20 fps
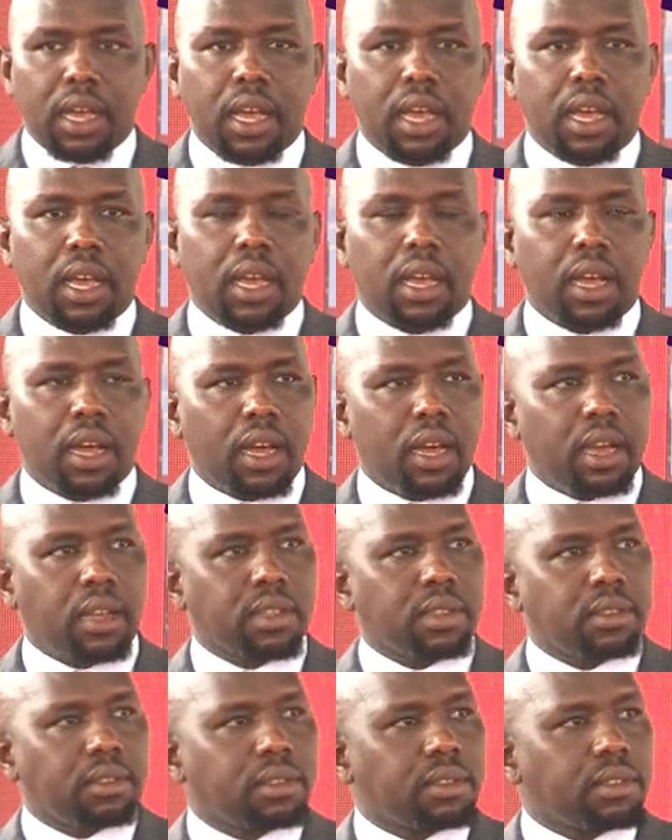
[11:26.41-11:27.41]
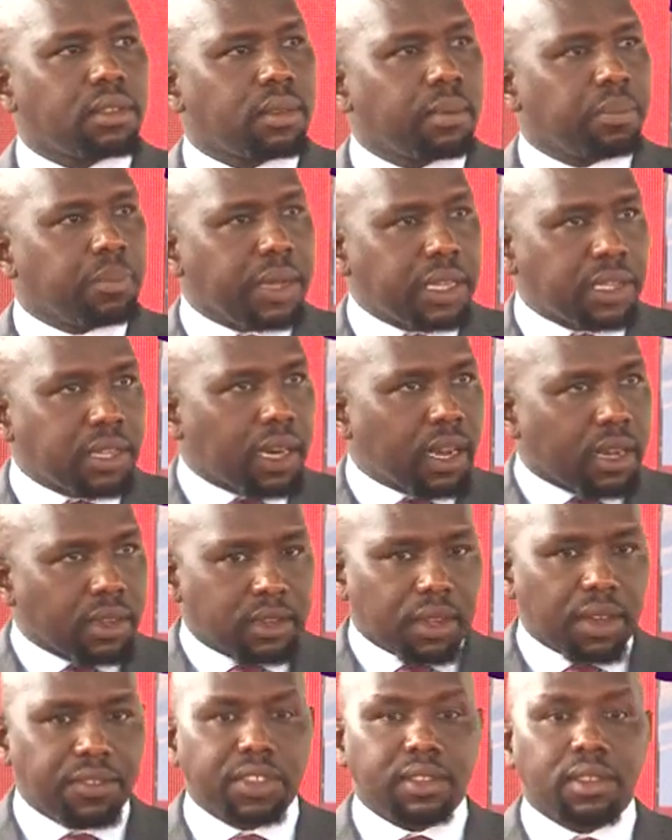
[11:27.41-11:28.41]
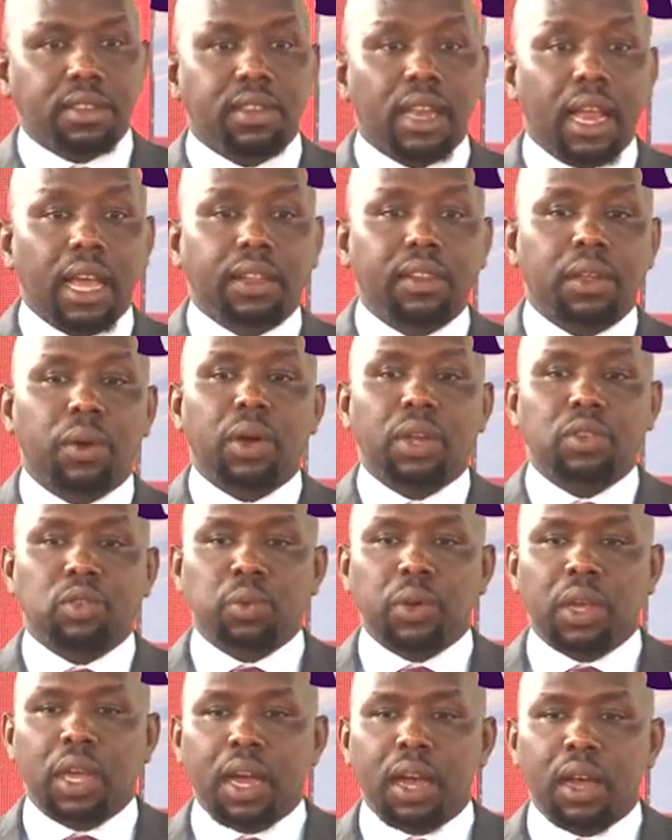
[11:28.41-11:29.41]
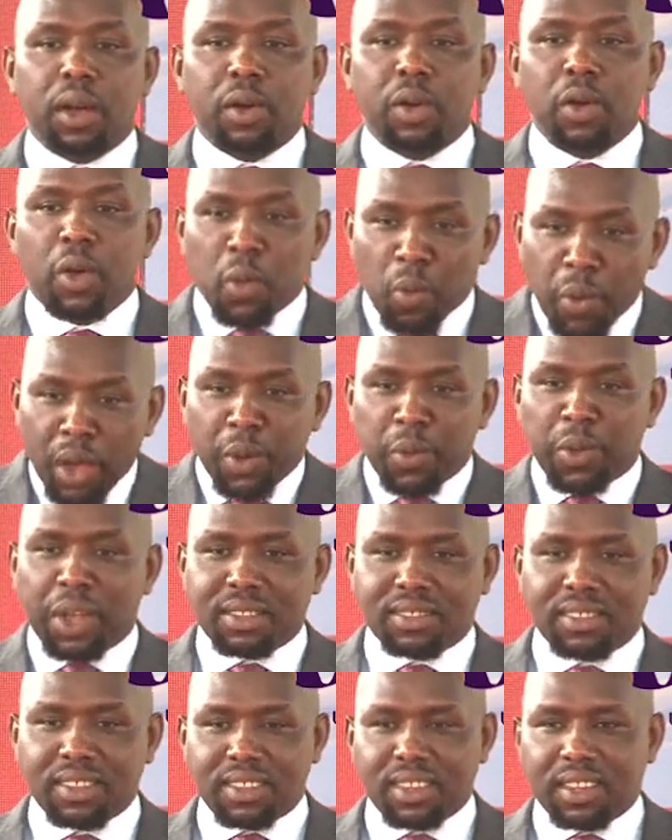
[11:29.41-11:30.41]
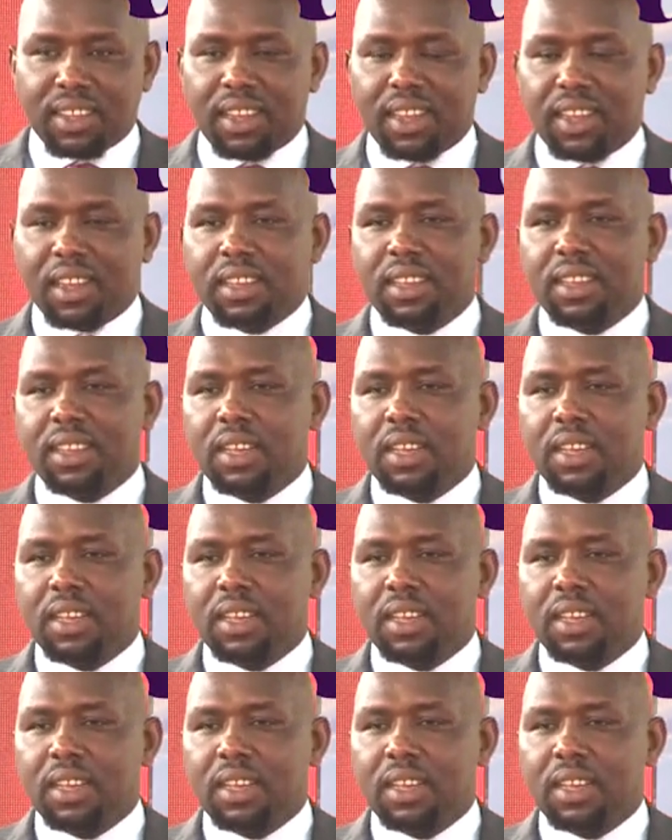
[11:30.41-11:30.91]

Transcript: air maintenance services like the ones we have, where we are sitting here.